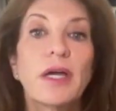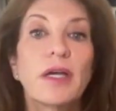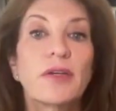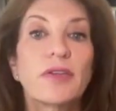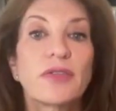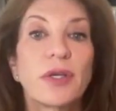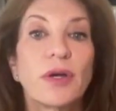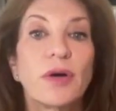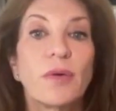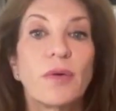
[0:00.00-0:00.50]

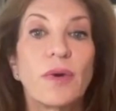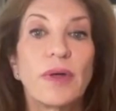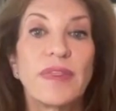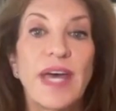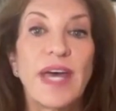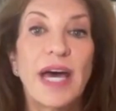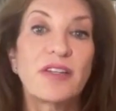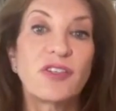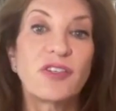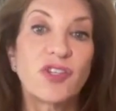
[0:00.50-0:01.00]
So
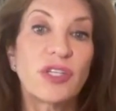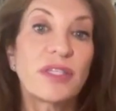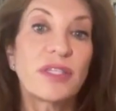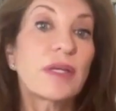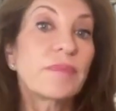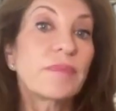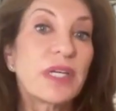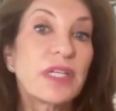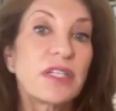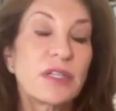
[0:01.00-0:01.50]
that is just
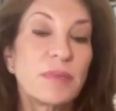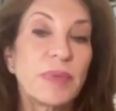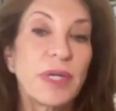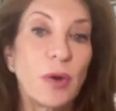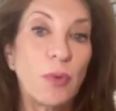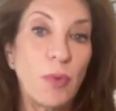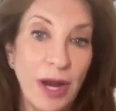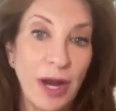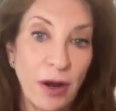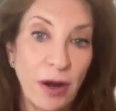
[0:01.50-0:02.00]
something to be
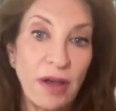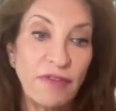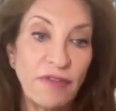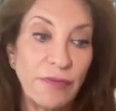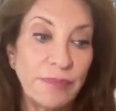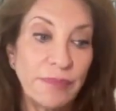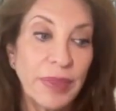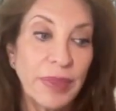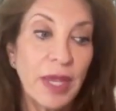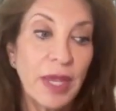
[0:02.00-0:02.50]
aware of.
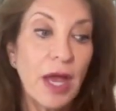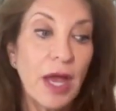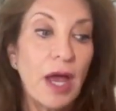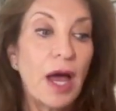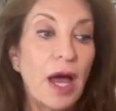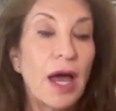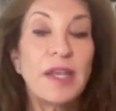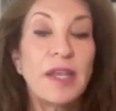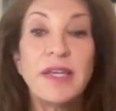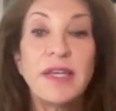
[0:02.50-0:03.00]

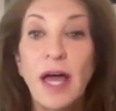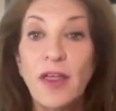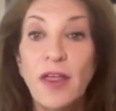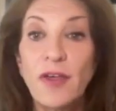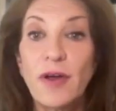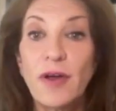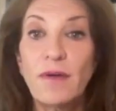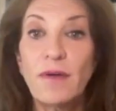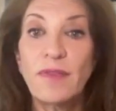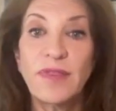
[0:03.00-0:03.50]

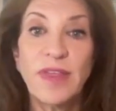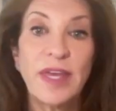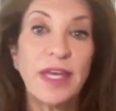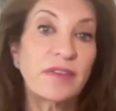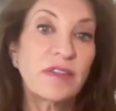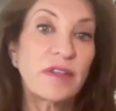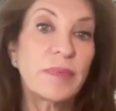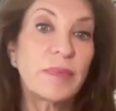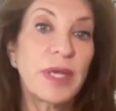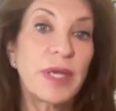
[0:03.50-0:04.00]
Another
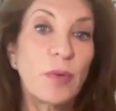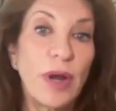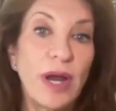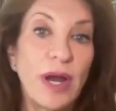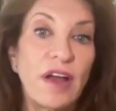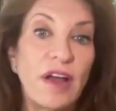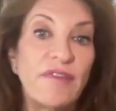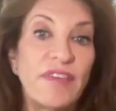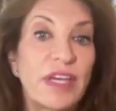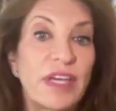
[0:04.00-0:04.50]
thing to be
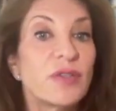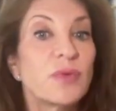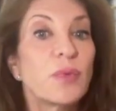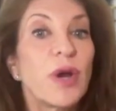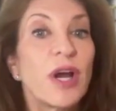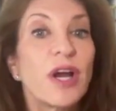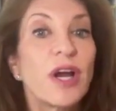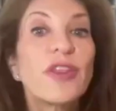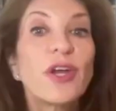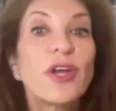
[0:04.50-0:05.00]
aware of is
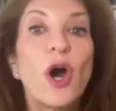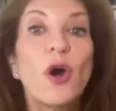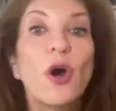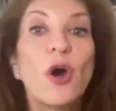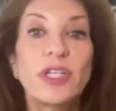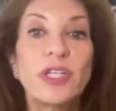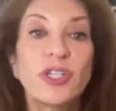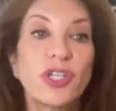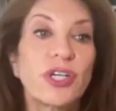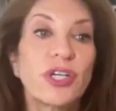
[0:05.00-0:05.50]
where the
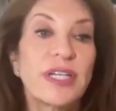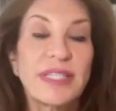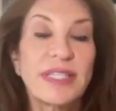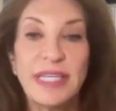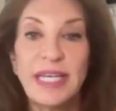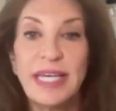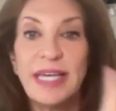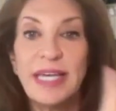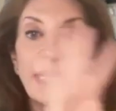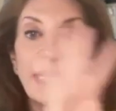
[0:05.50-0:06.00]
coinsurance
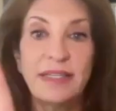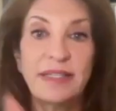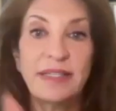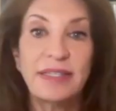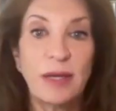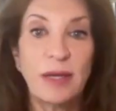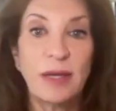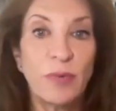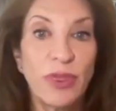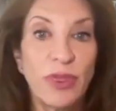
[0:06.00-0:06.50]
is
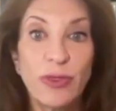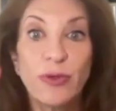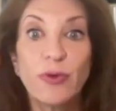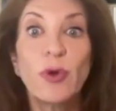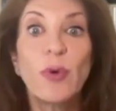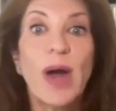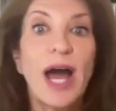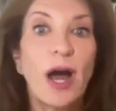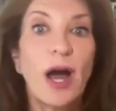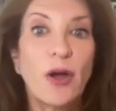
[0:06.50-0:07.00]

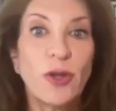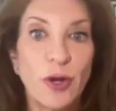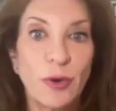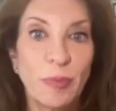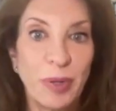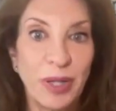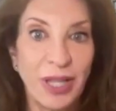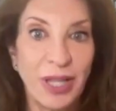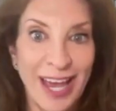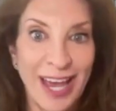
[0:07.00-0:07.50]
throughout your
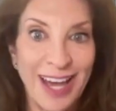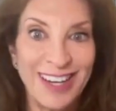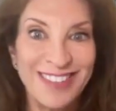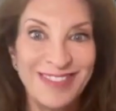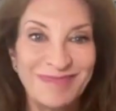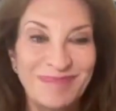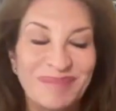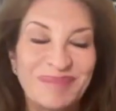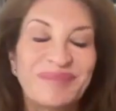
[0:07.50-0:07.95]
plan.